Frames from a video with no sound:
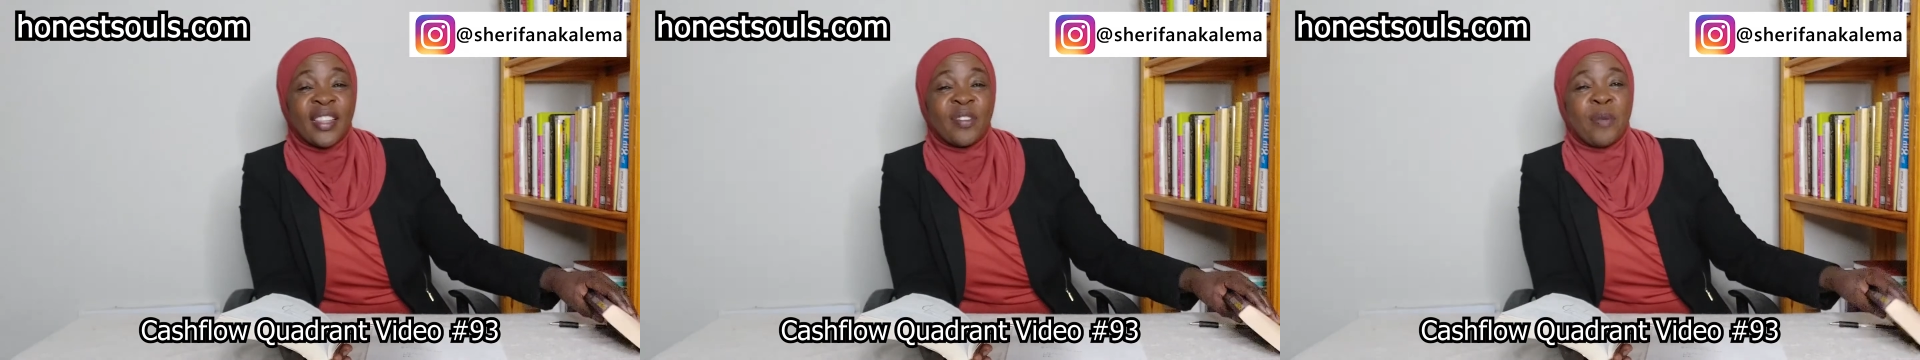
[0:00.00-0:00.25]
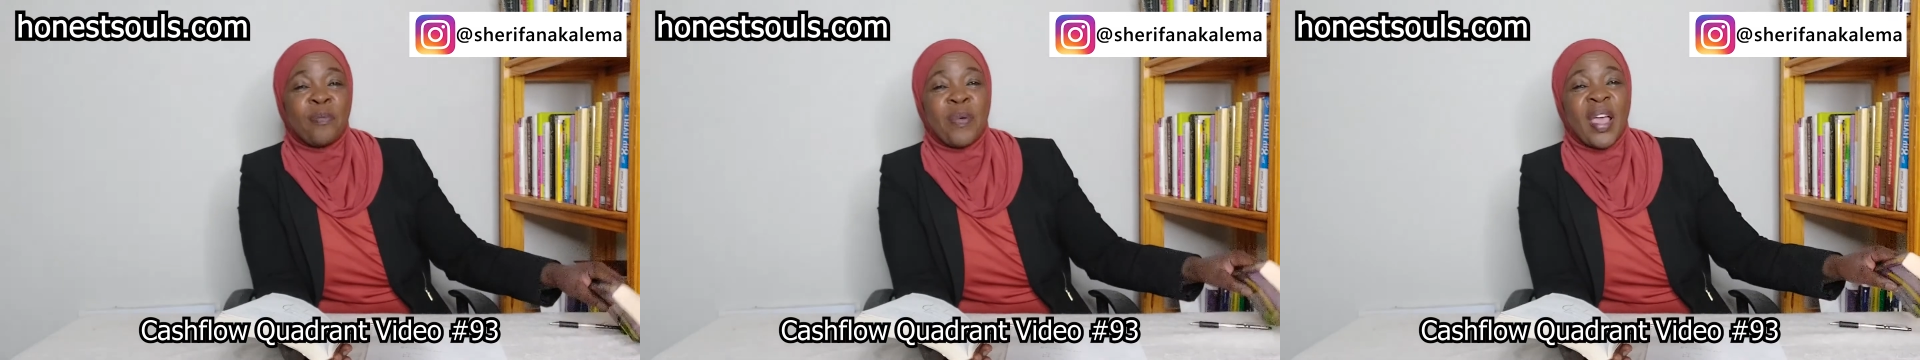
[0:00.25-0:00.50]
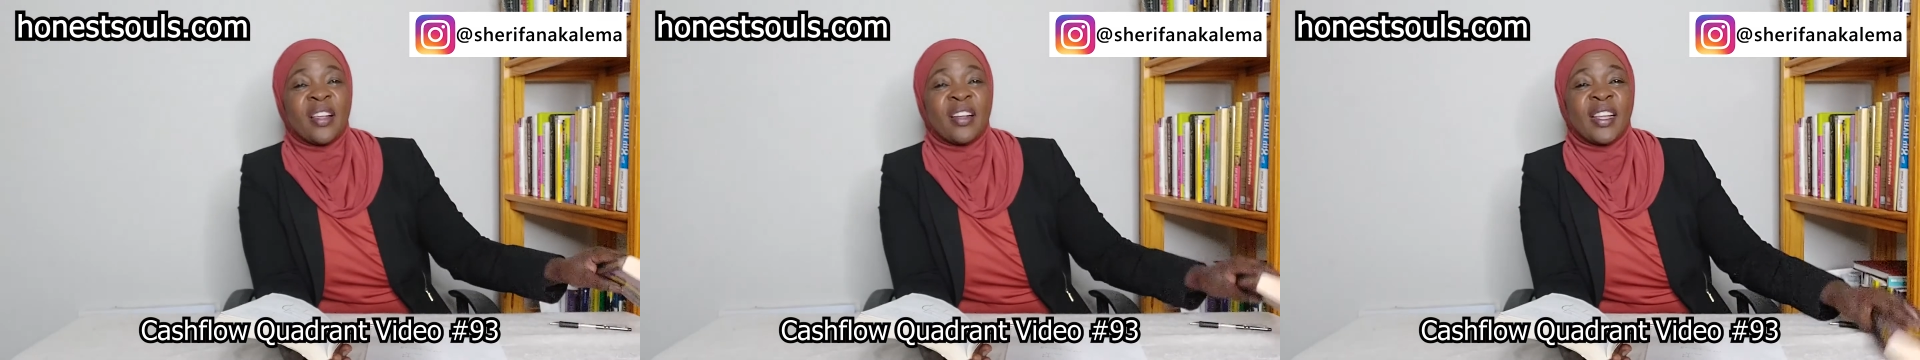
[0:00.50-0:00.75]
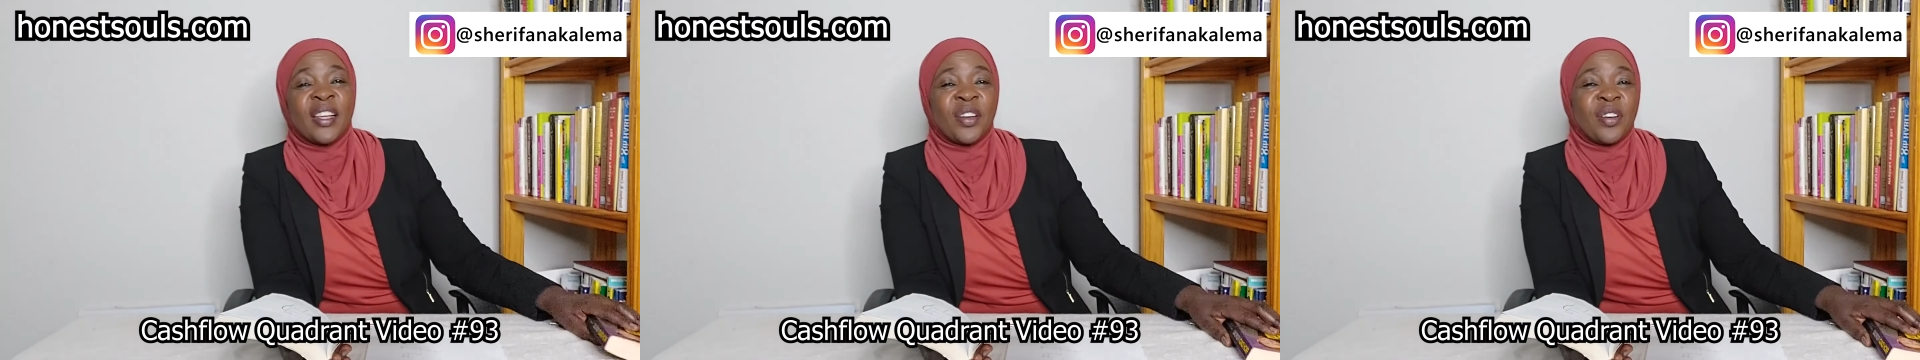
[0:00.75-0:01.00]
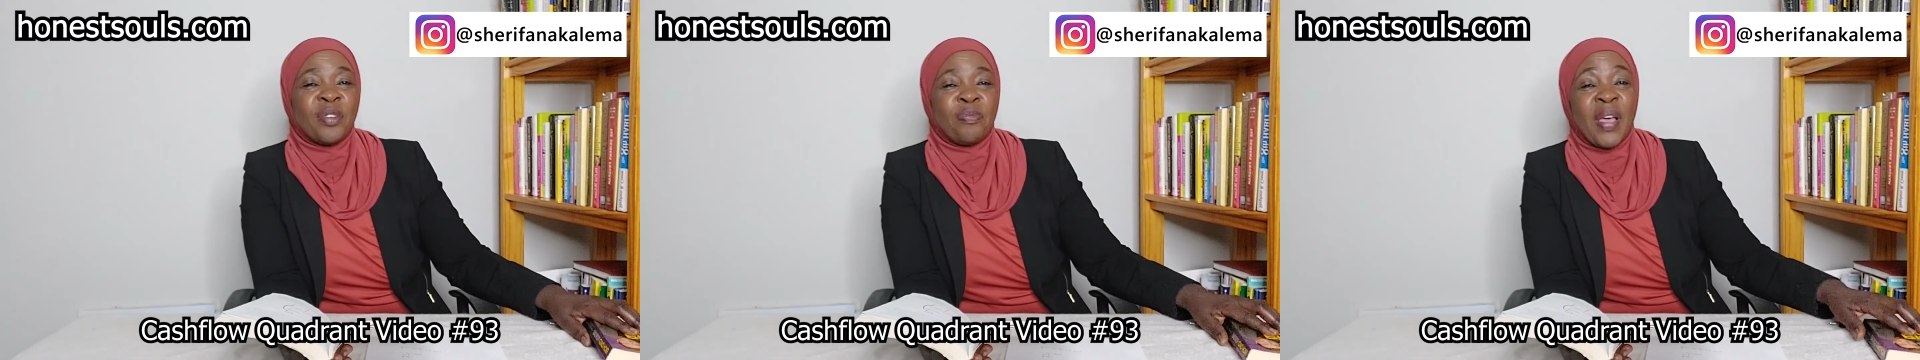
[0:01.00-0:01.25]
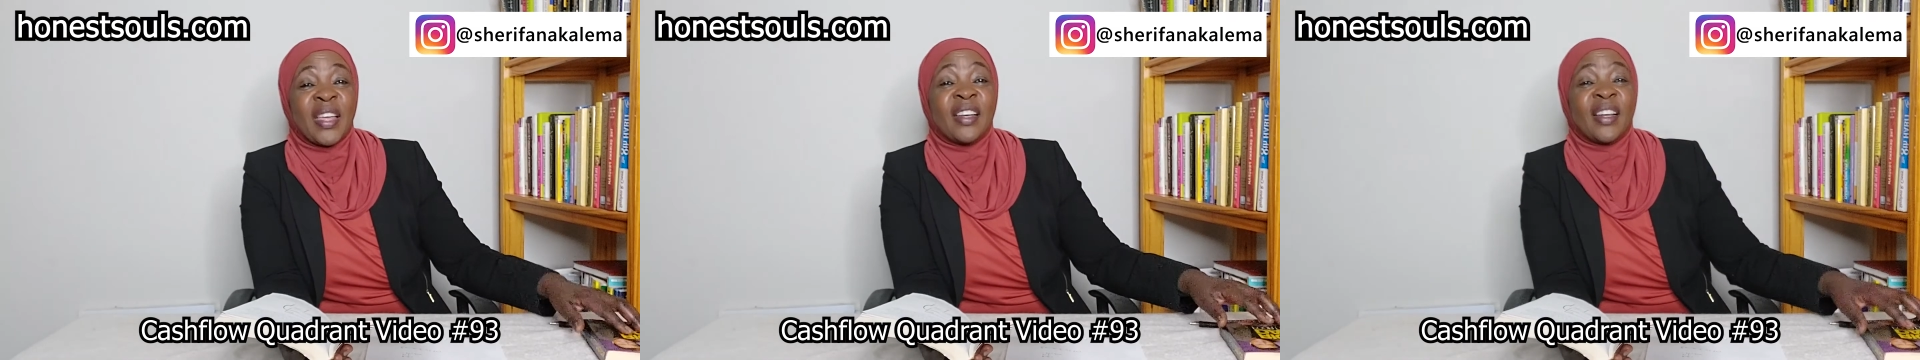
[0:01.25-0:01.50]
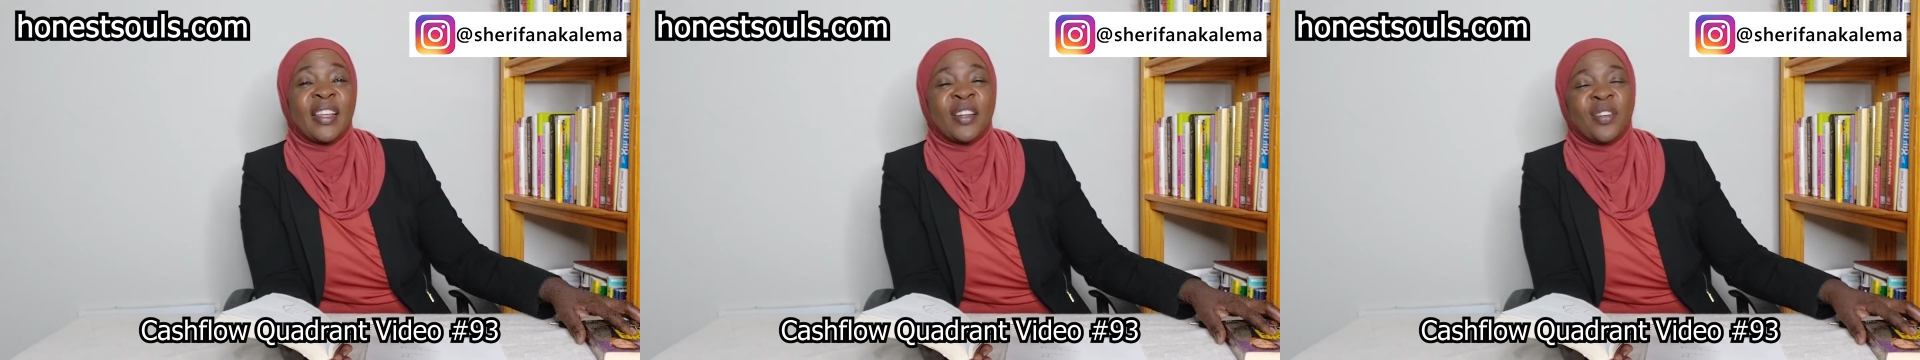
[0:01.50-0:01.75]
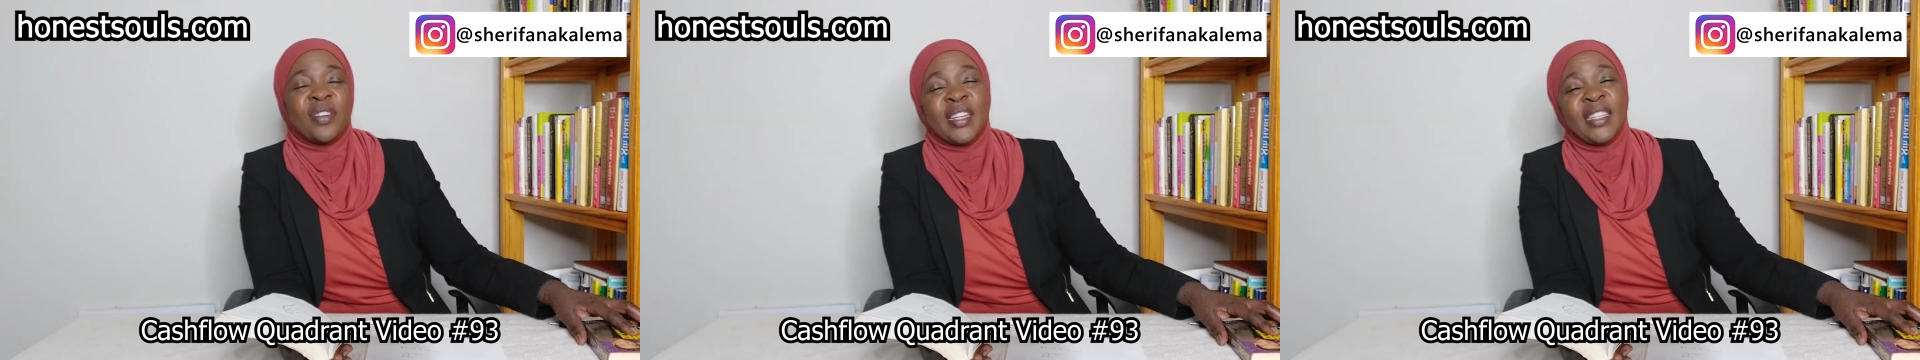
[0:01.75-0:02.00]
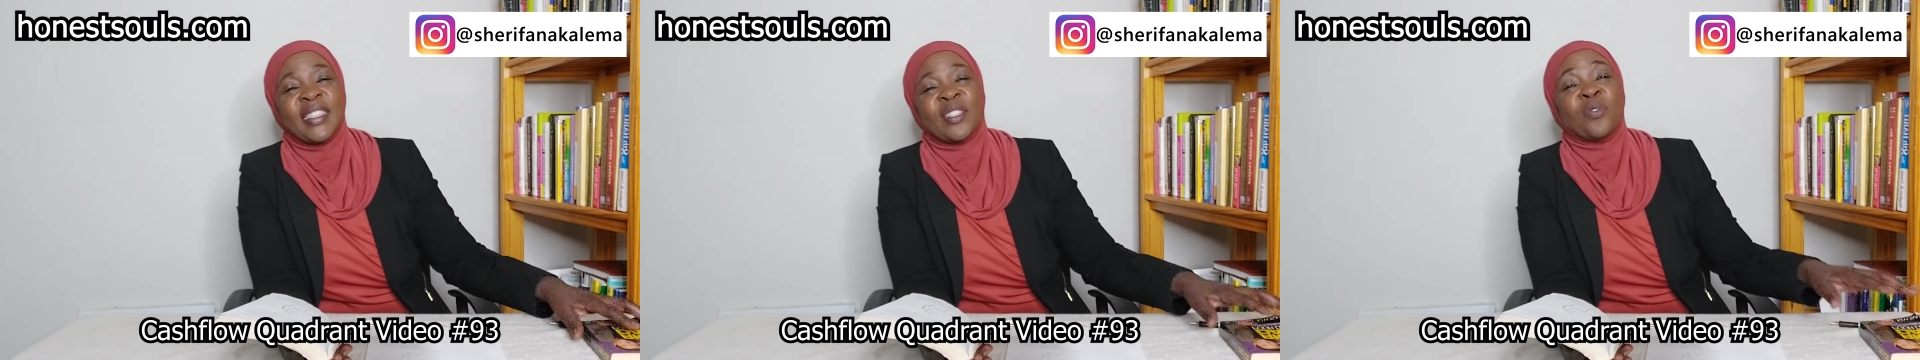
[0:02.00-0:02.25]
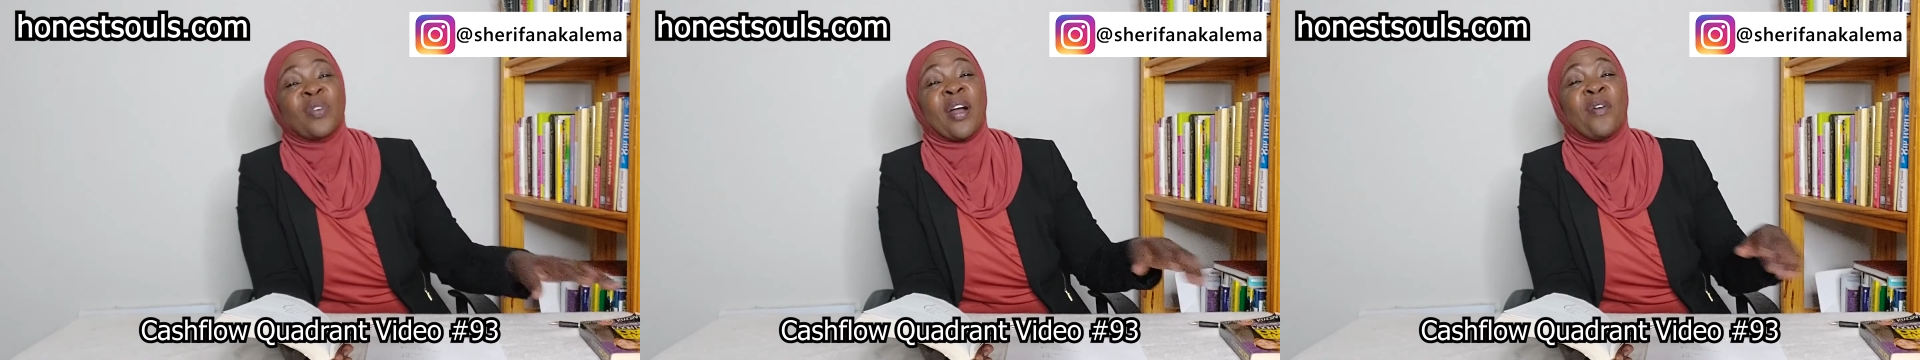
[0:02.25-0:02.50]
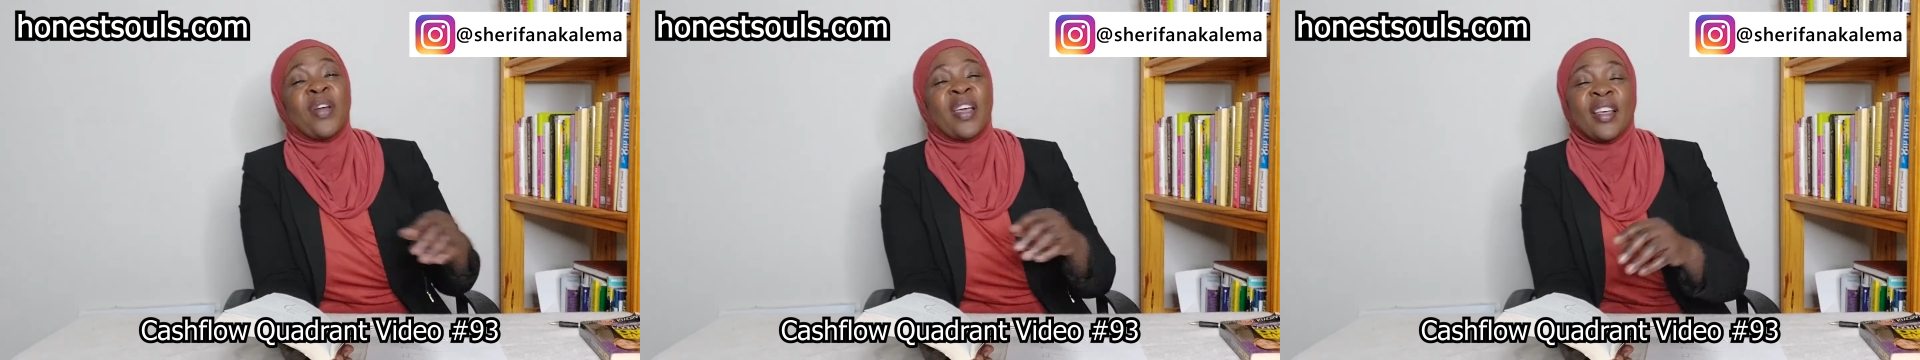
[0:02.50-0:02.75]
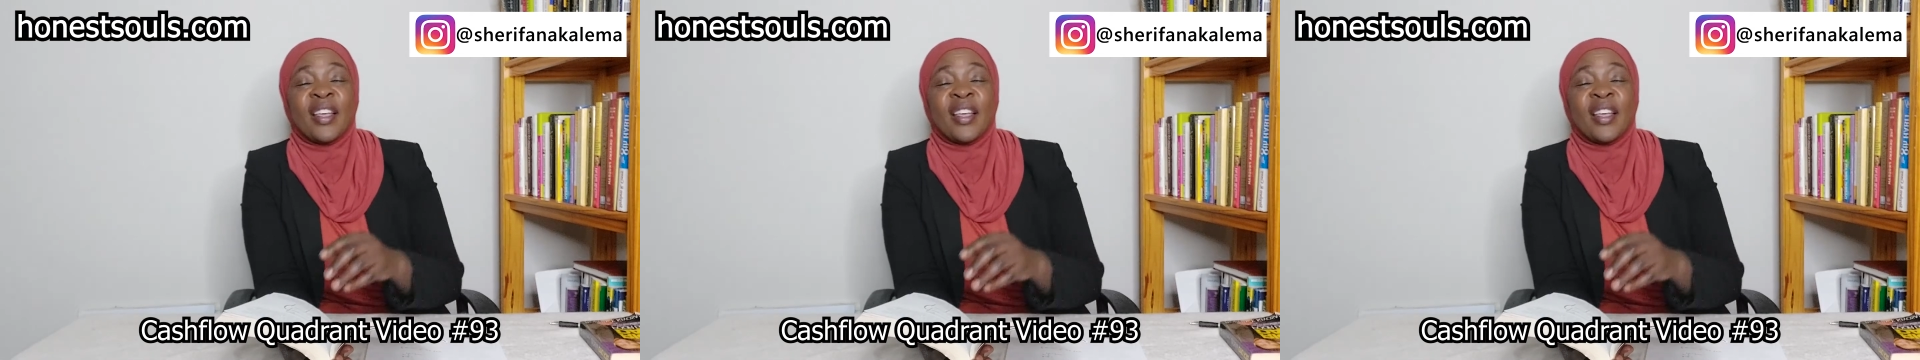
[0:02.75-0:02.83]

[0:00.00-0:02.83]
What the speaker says: they were paying little, he paid little, he took away.